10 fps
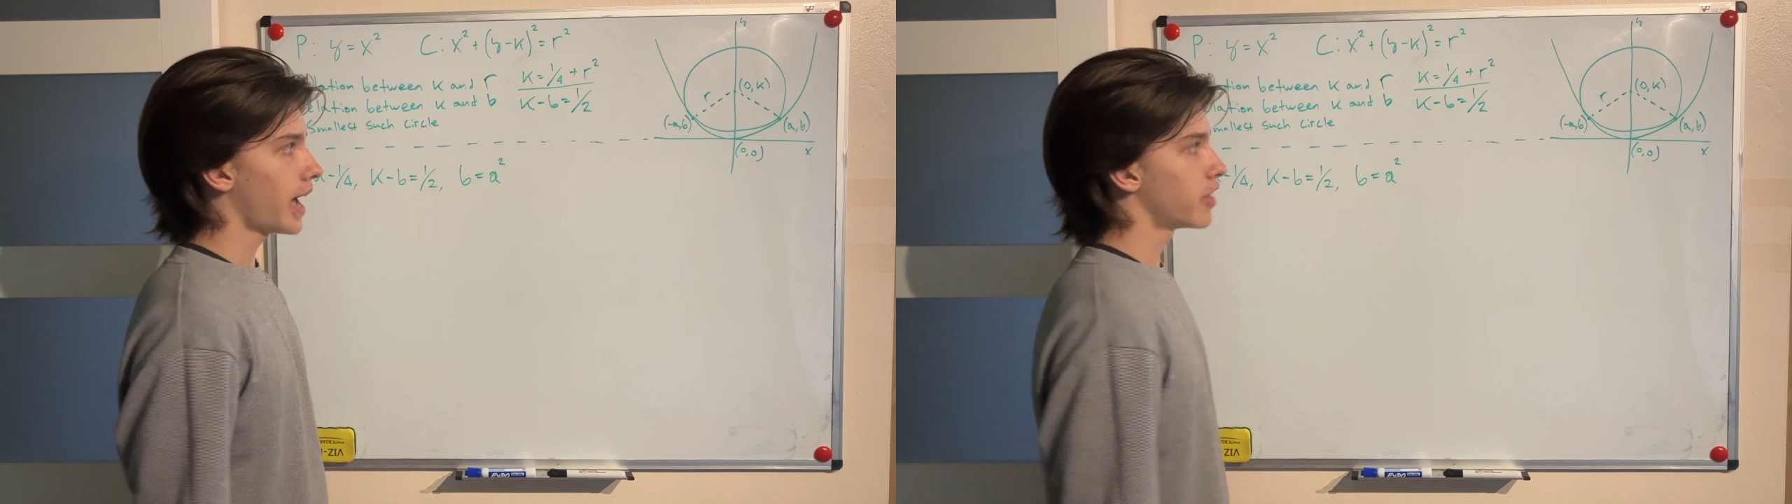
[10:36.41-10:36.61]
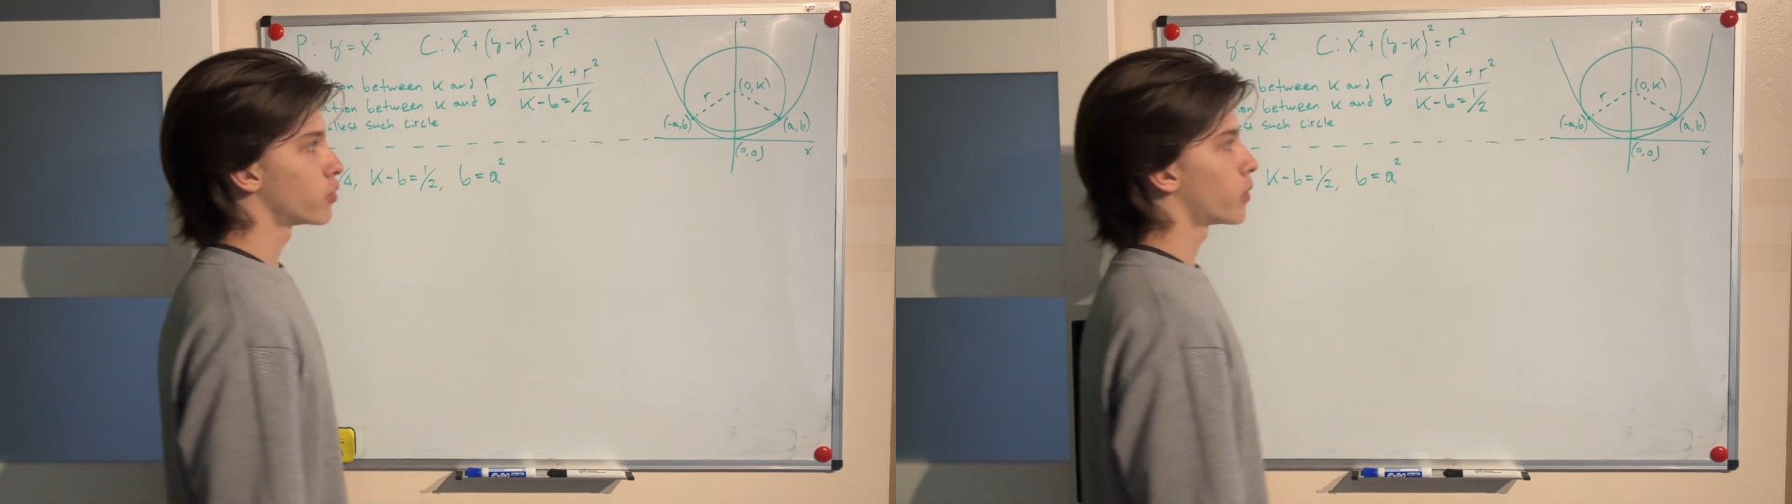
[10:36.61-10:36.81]

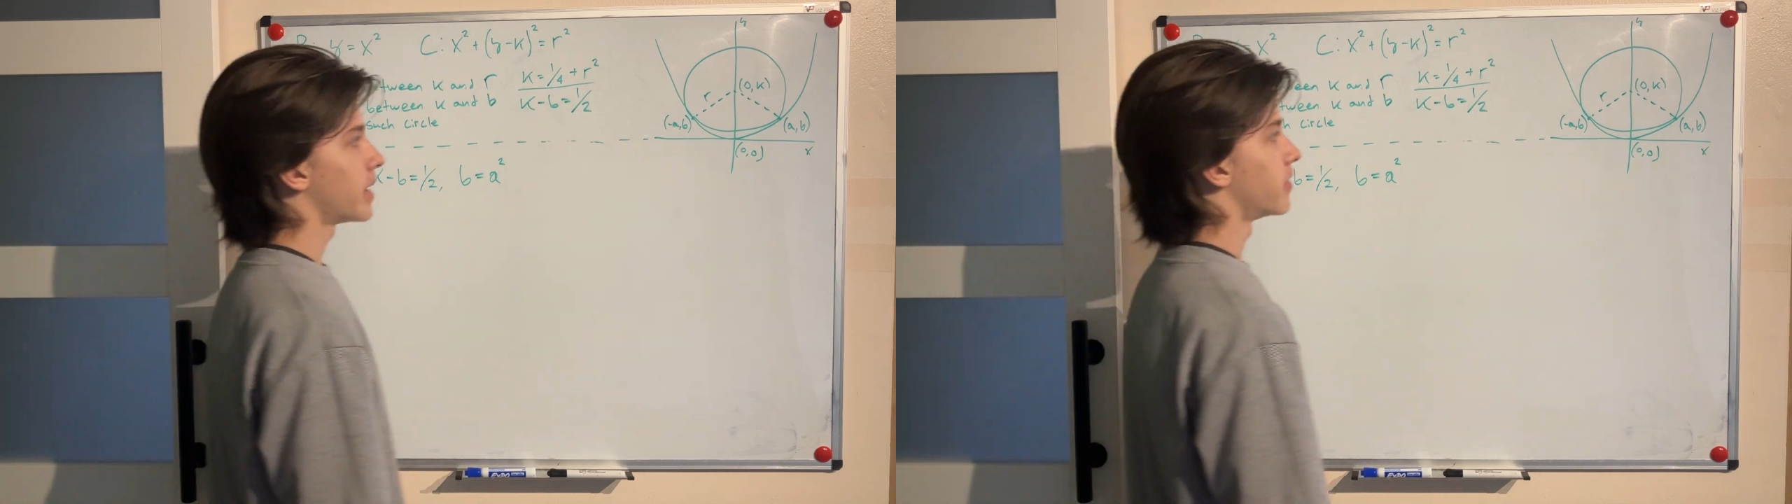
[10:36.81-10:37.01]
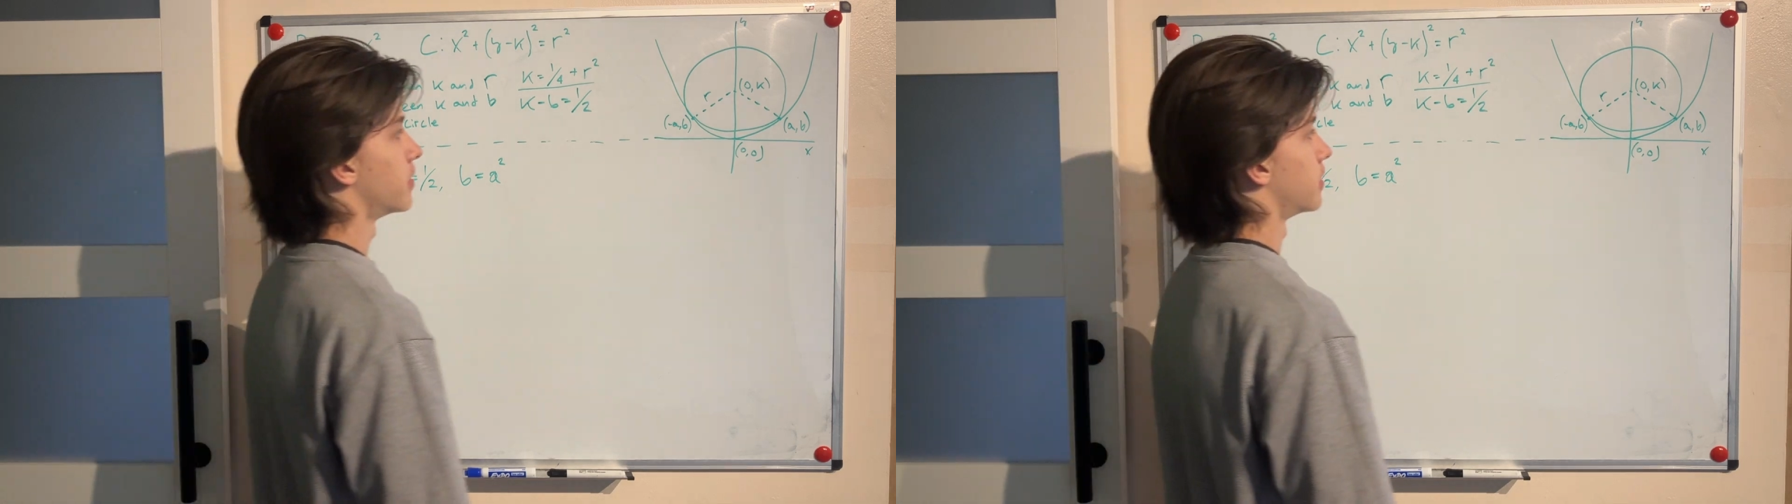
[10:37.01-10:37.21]
And
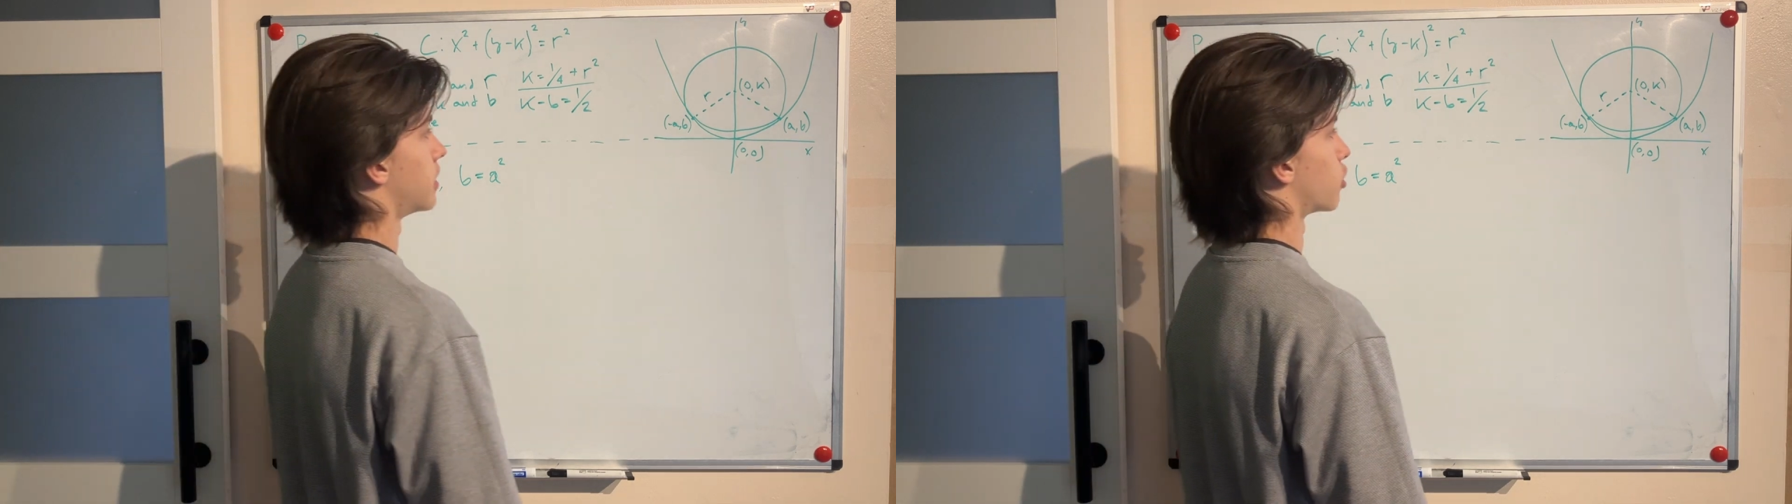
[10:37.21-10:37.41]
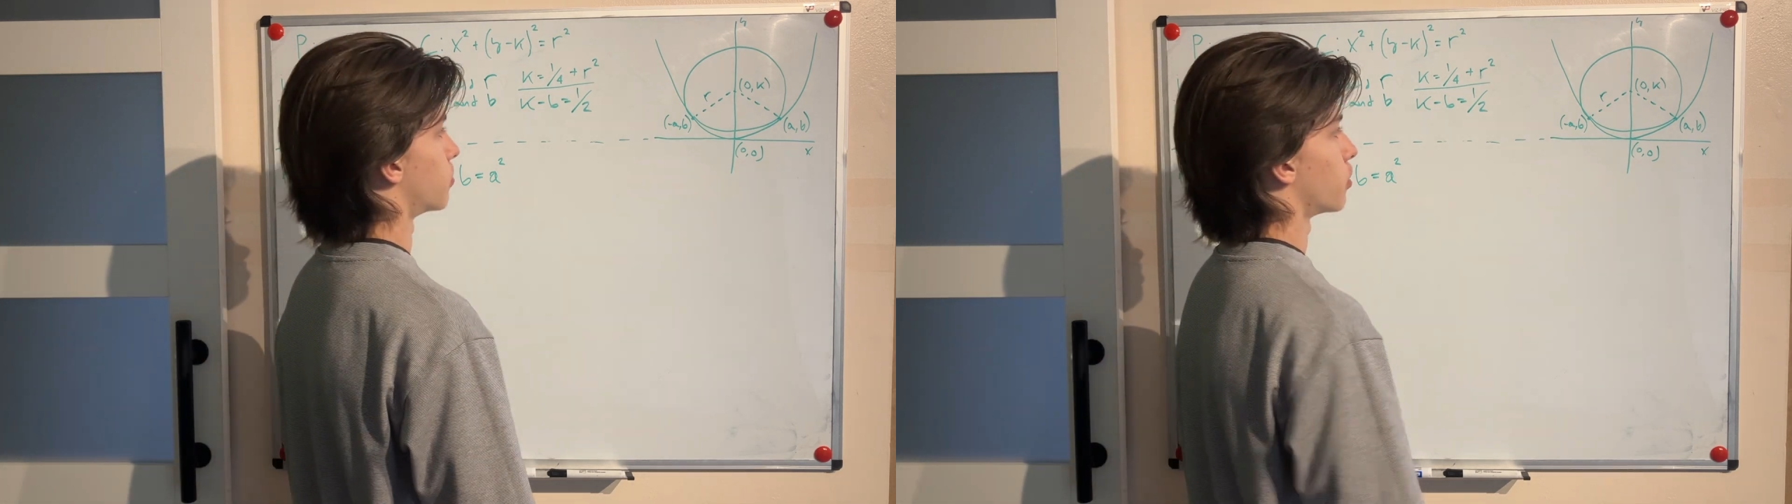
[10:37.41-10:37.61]
when
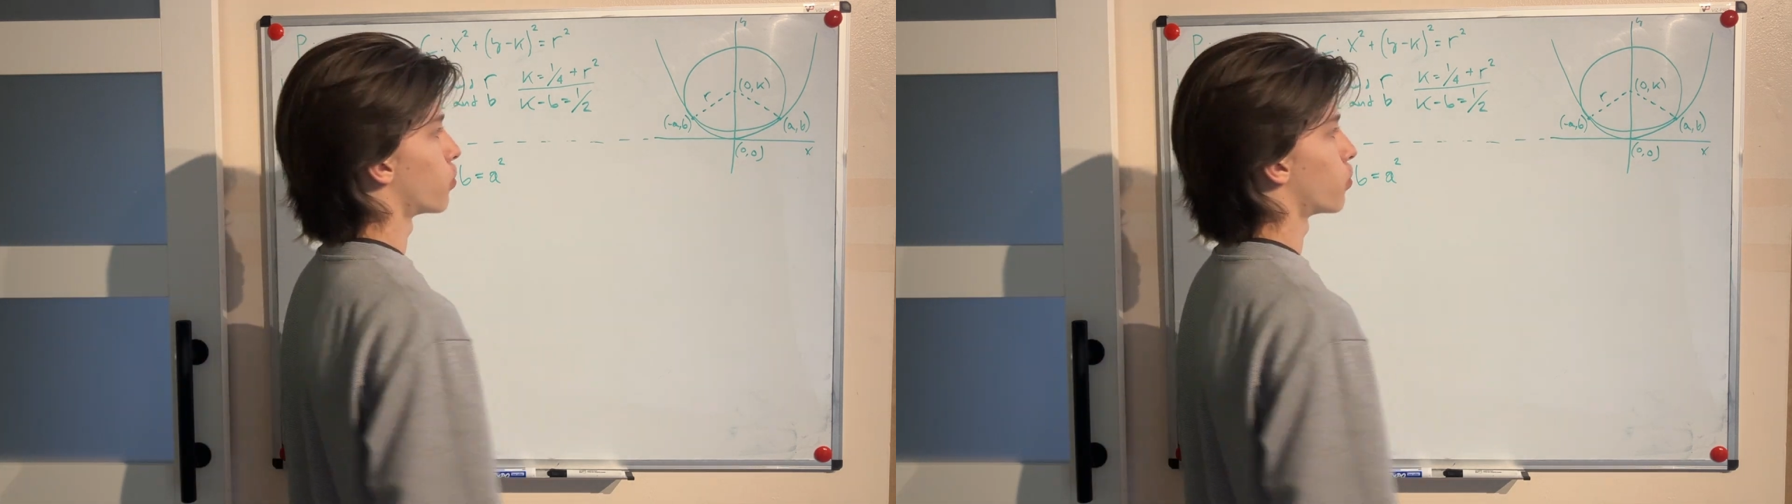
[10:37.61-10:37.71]
there will be